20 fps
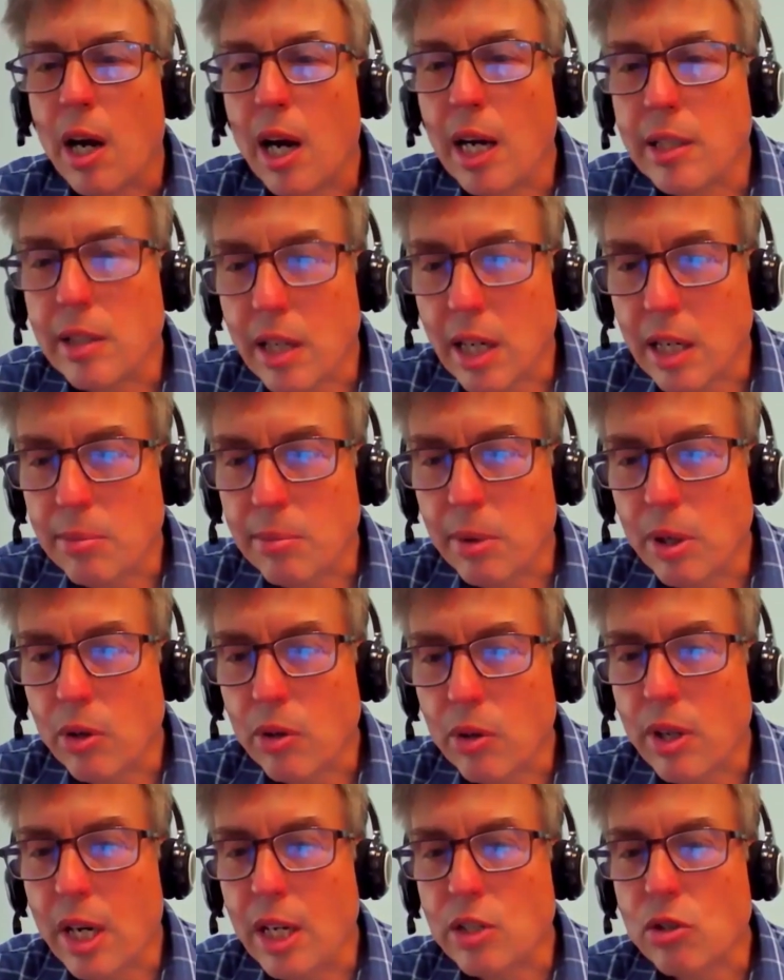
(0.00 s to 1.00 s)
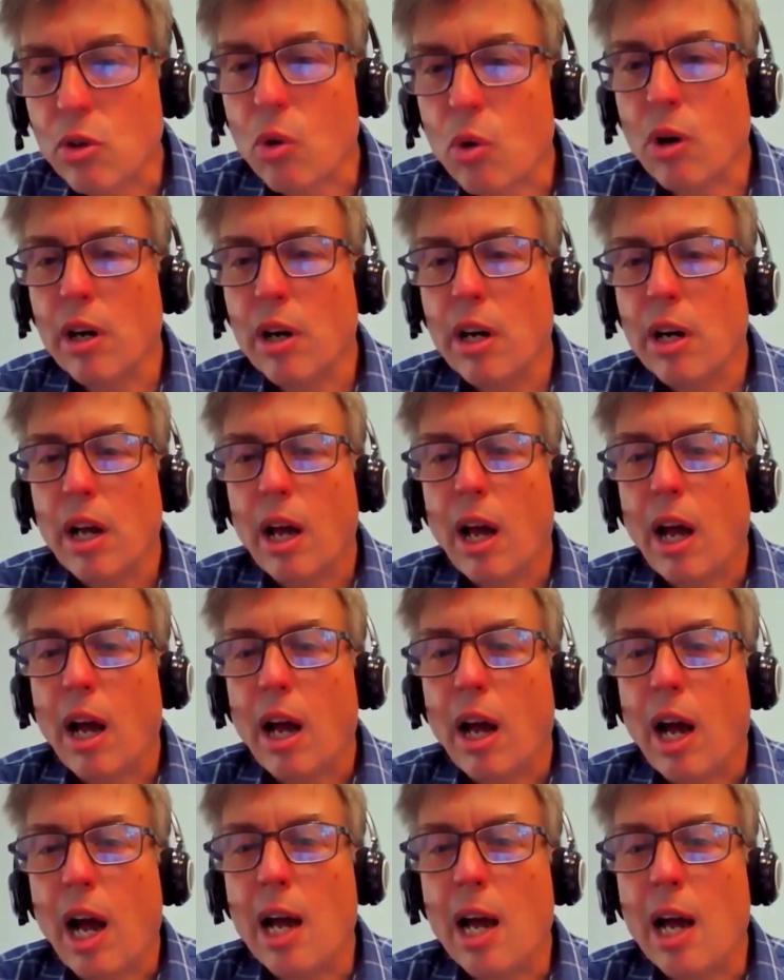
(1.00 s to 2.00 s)
I died by euthanasia, or
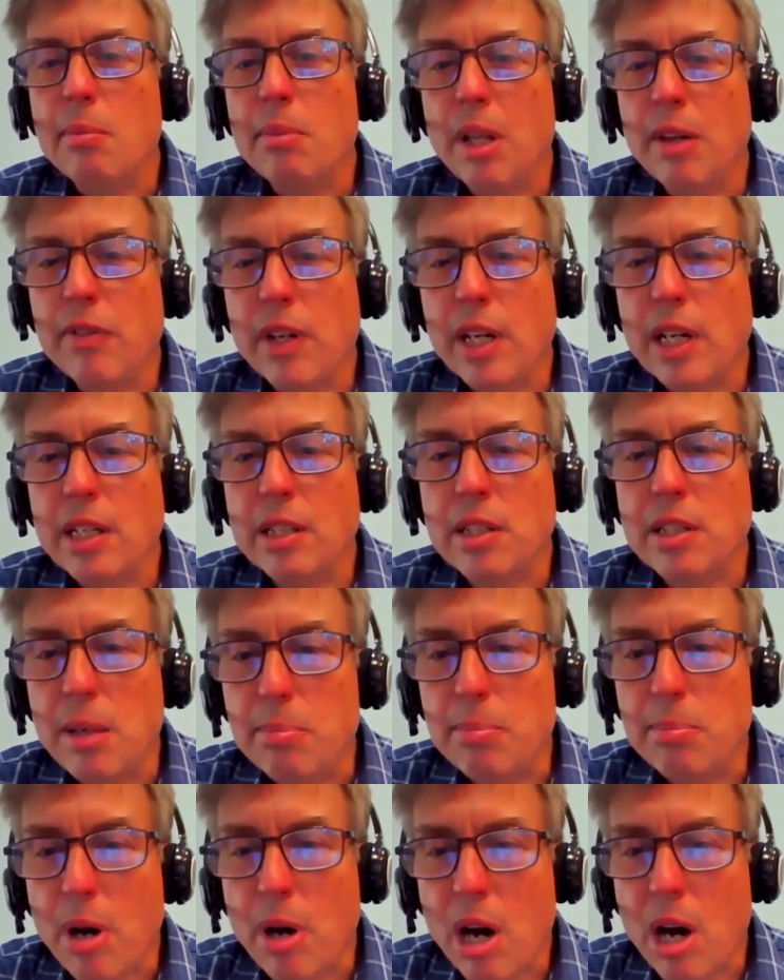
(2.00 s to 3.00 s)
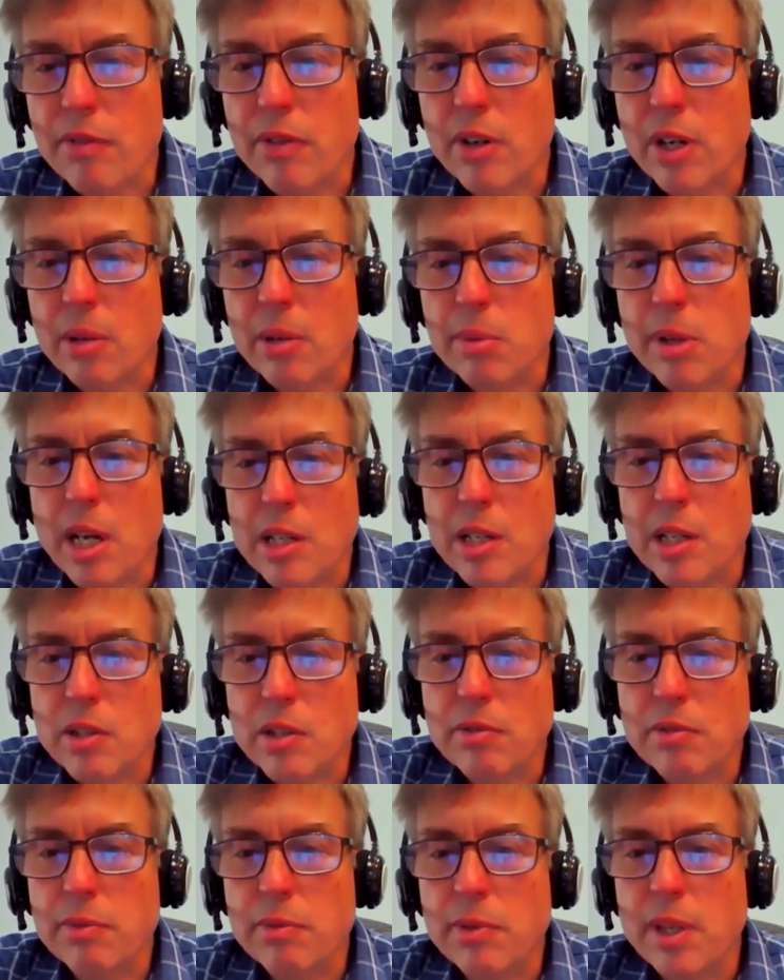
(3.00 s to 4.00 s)
I'm living in deep poverty because
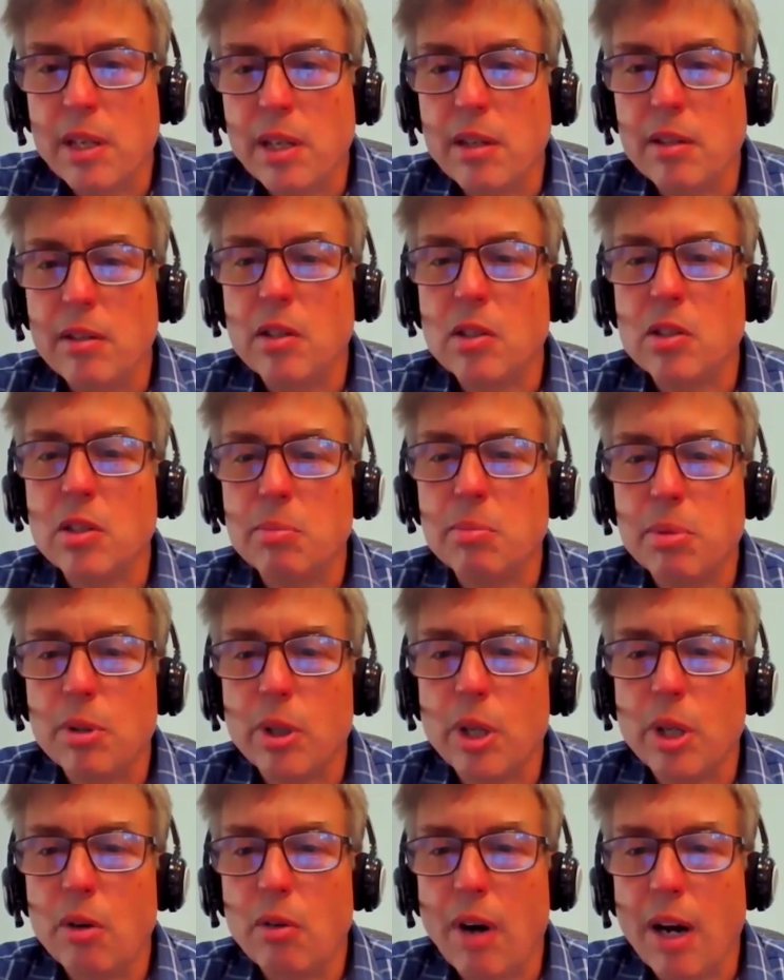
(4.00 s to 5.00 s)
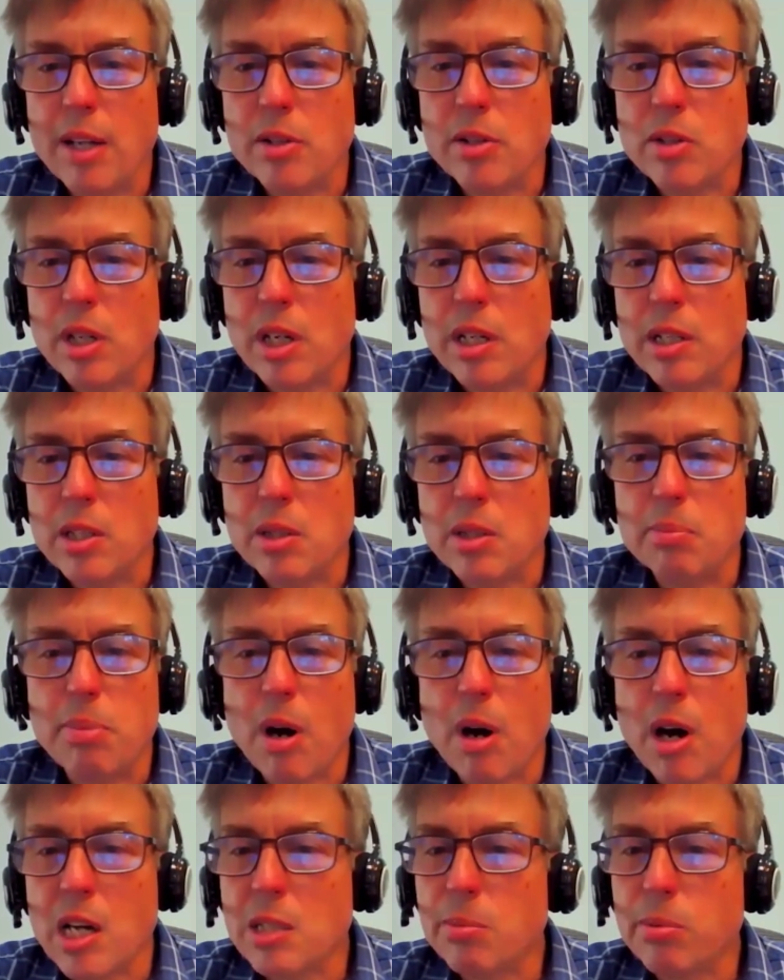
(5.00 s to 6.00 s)
of the disability rates, and it's
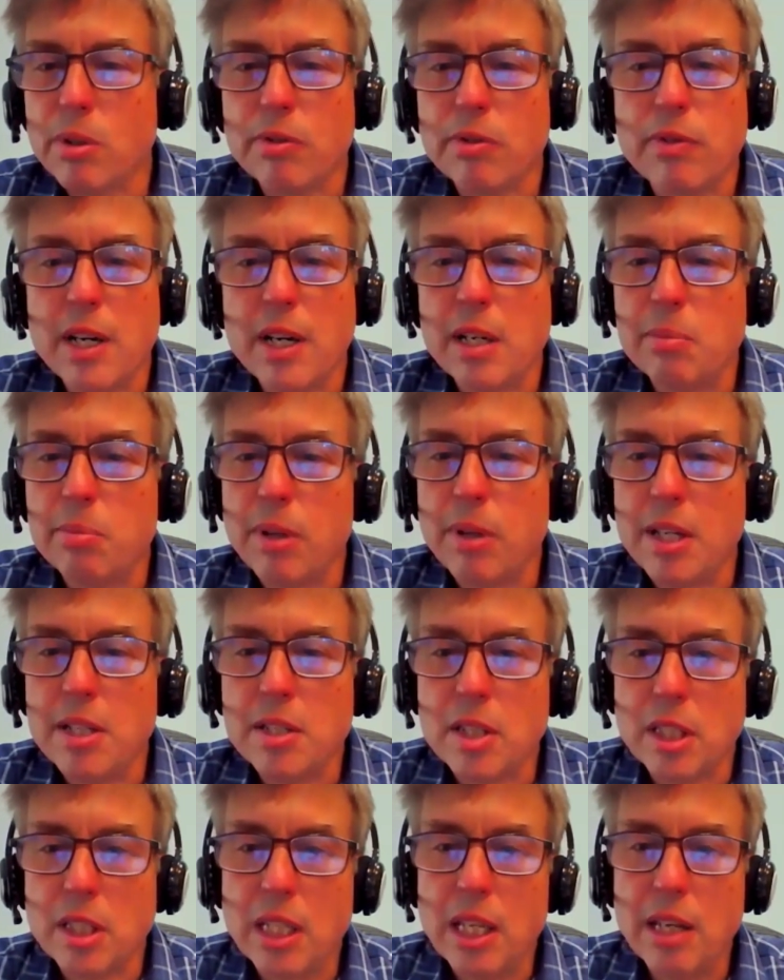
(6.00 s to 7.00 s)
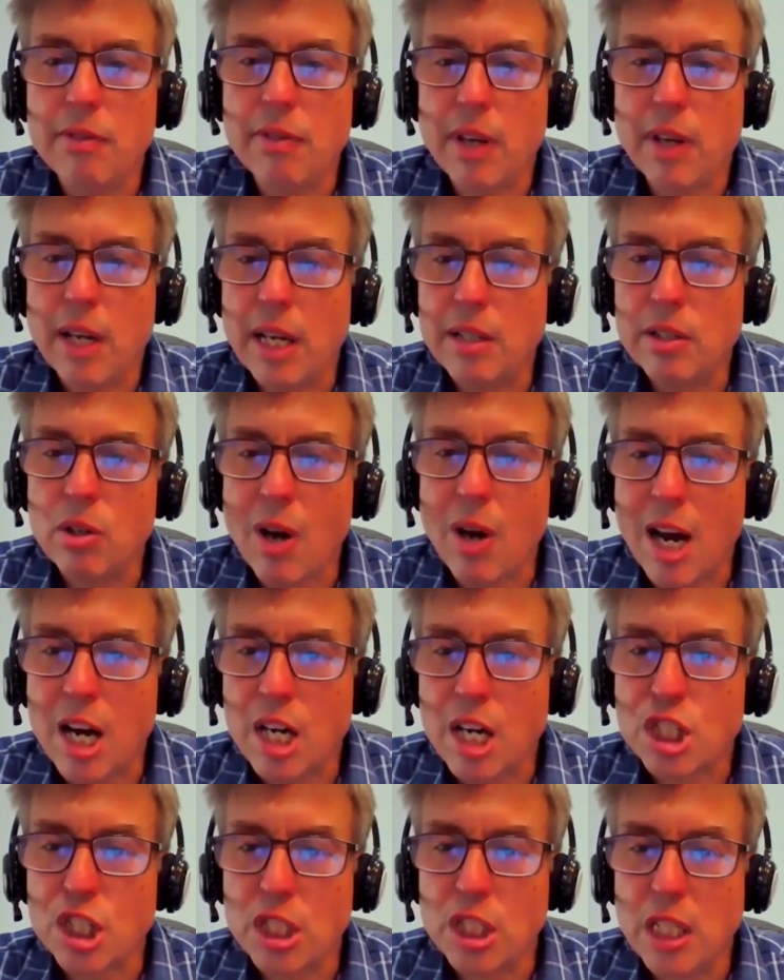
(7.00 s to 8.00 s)
impossible to find a place to live and to
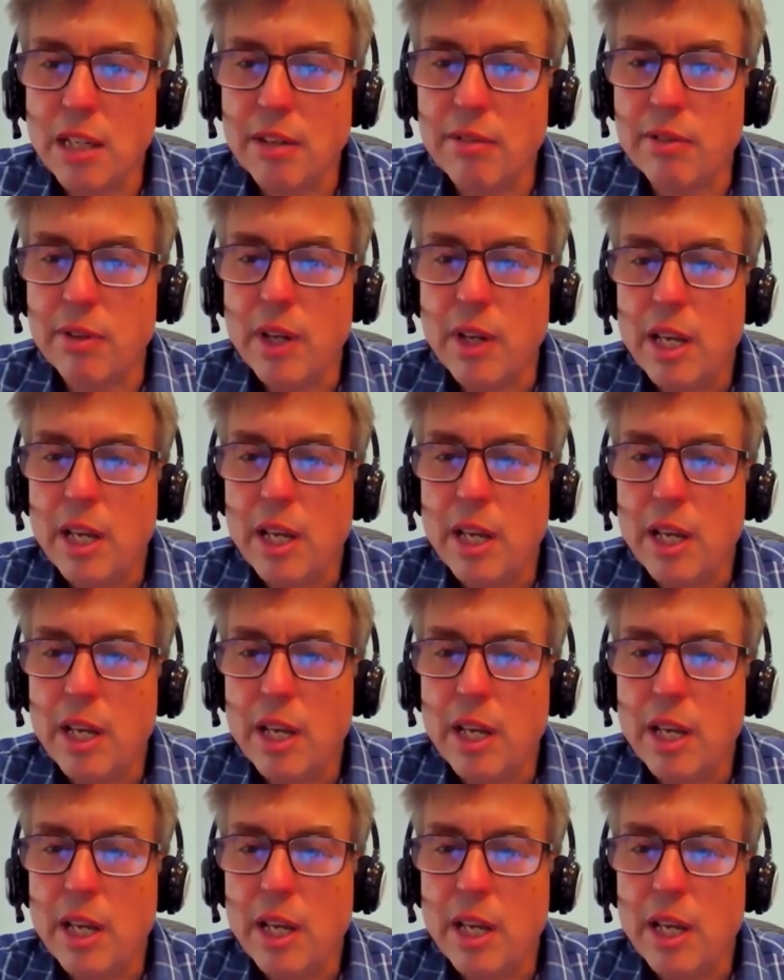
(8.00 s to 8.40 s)
actually live,